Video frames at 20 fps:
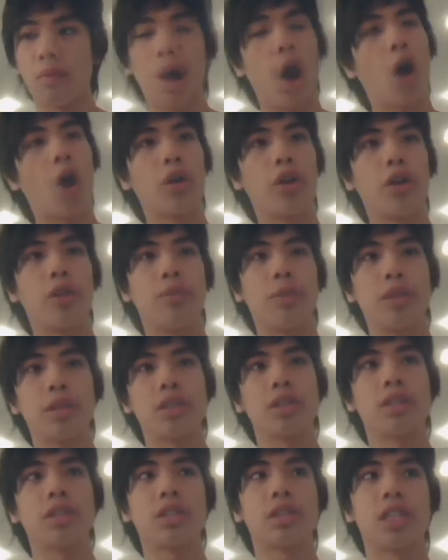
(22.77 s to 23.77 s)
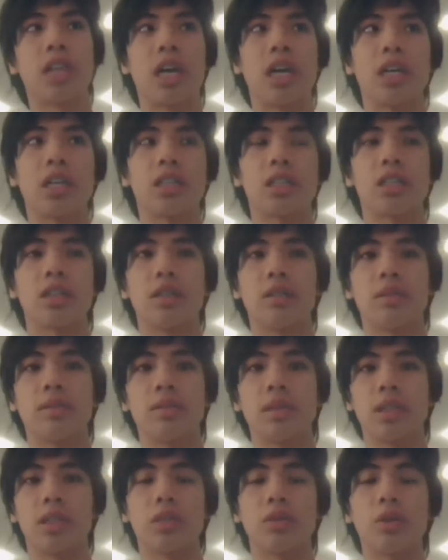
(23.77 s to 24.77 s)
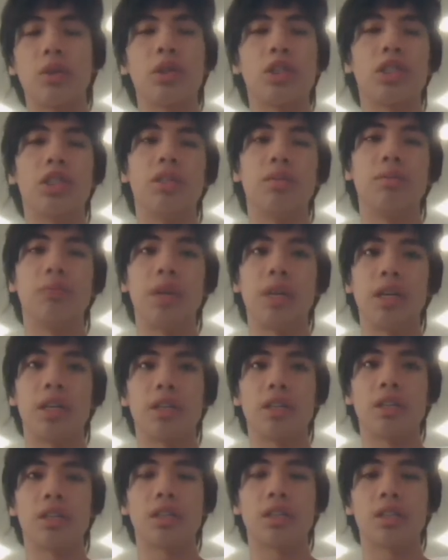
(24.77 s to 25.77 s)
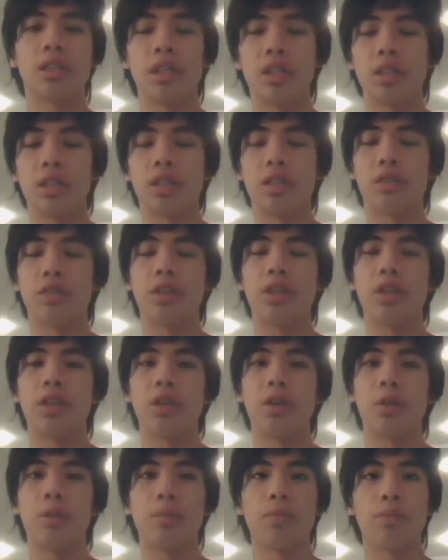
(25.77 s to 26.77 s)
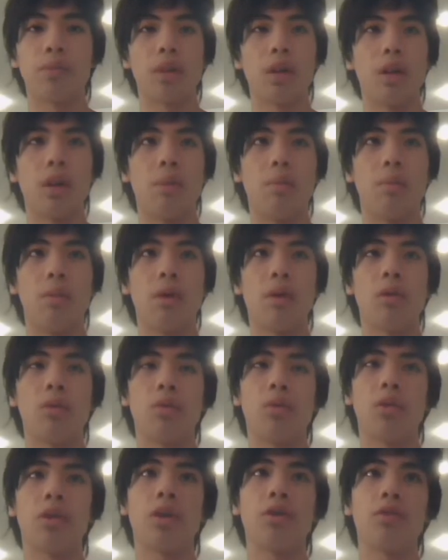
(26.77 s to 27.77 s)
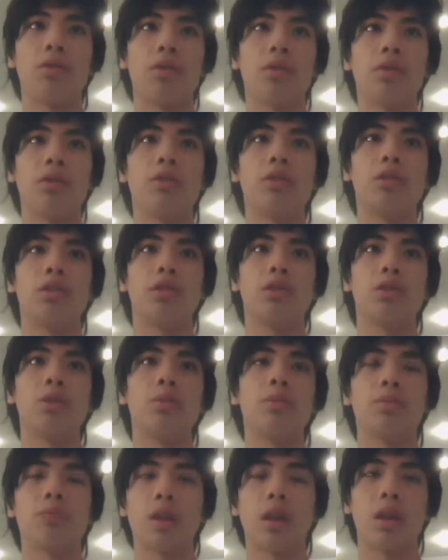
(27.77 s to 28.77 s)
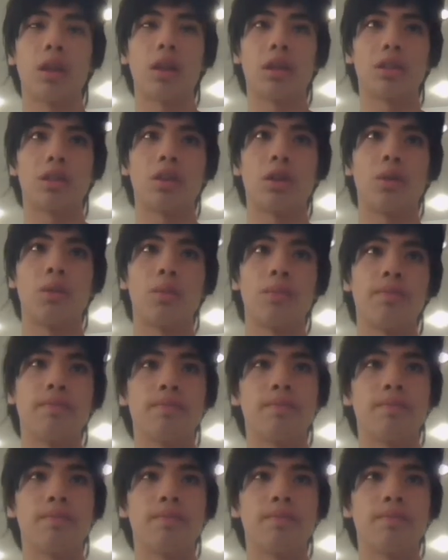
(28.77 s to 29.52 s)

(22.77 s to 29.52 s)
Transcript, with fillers: arguments that this Christian makes in his video. But without further ado, let's go.